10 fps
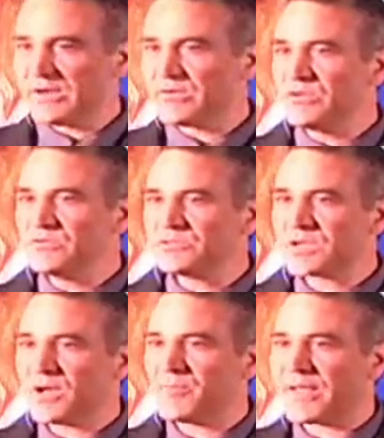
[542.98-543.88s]
this field
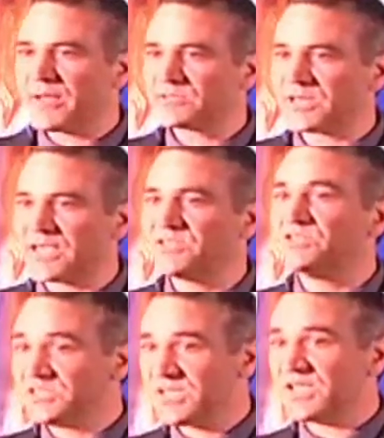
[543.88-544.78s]
of stem cell
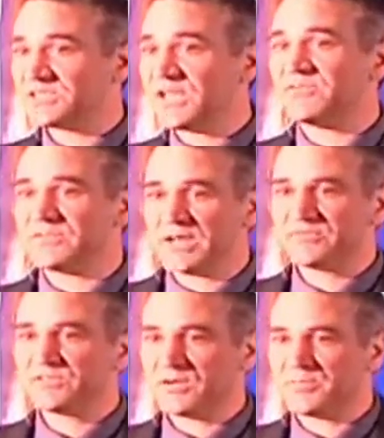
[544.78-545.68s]
research, they're used to
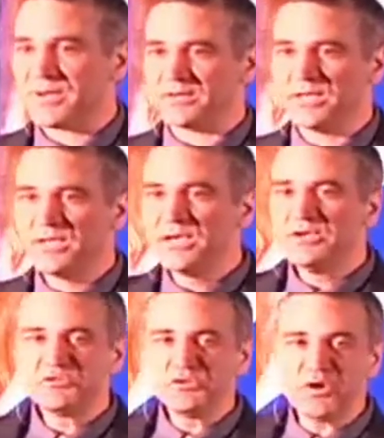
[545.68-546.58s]
compounds like
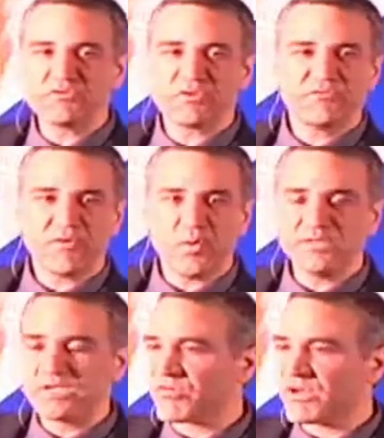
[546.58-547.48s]
GCSF that
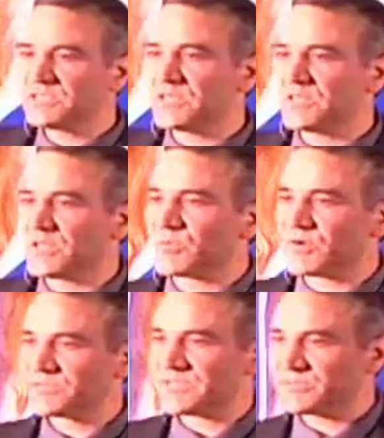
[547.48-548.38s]
I've talked about.
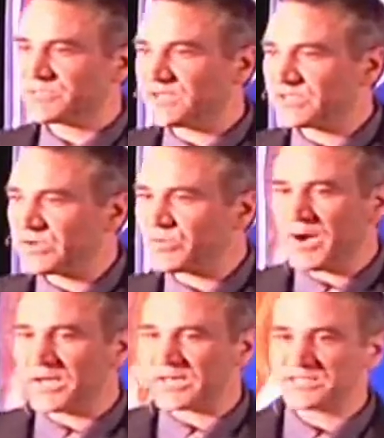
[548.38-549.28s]
200-fold
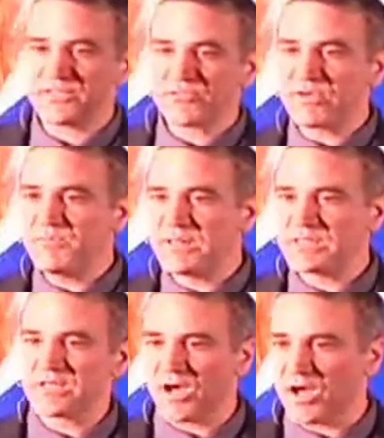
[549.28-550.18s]
increase in the number
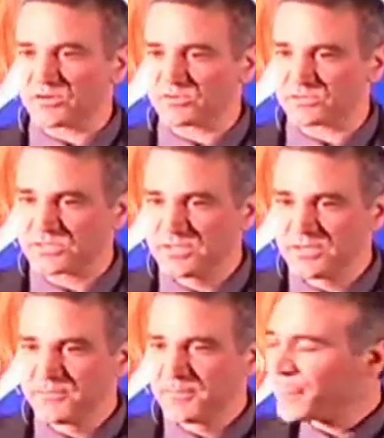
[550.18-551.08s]
of stem cells in your
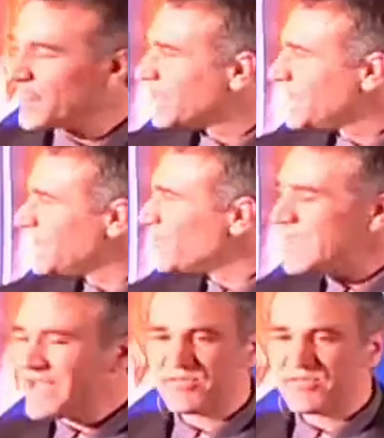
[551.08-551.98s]
body. That's like $3
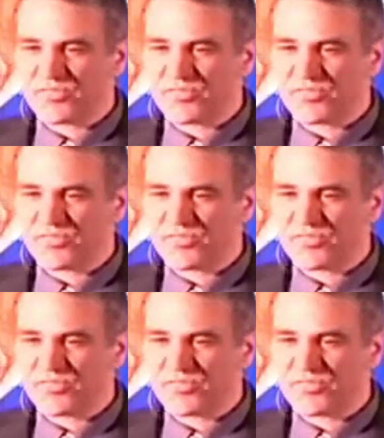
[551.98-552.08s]
billion.